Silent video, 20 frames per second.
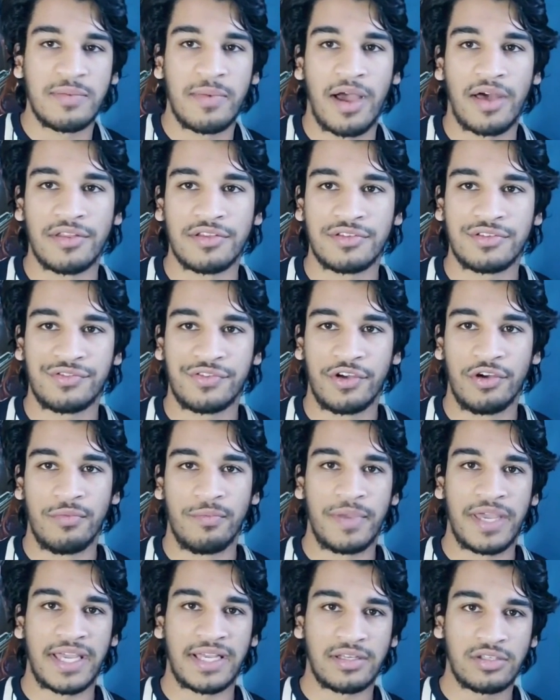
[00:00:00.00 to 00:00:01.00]
about this
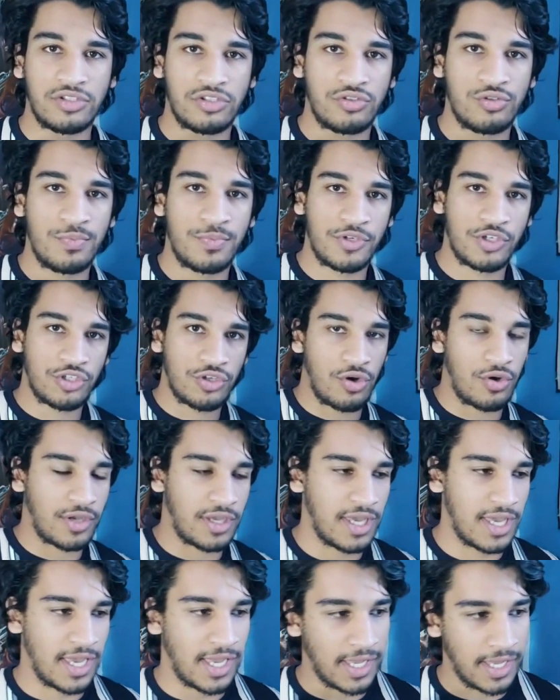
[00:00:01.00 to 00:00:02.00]
film being super
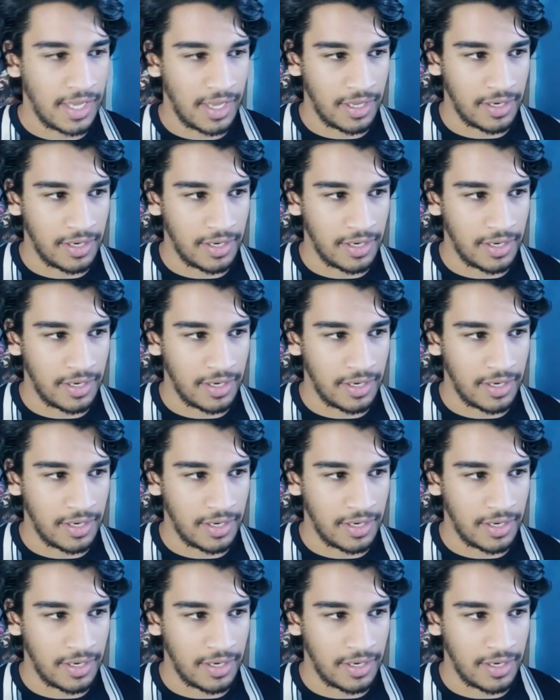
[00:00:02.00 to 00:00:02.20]
shocking